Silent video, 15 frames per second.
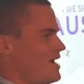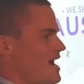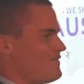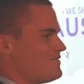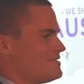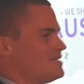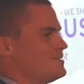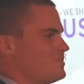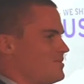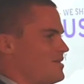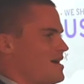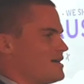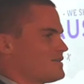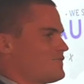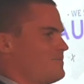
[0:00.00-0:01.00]
have a simple
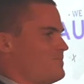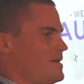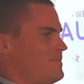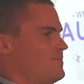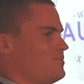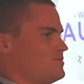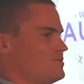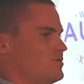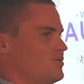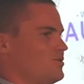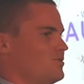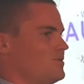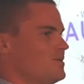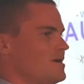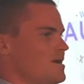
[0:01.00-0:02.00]
ask for people
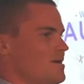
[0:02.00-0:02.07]
to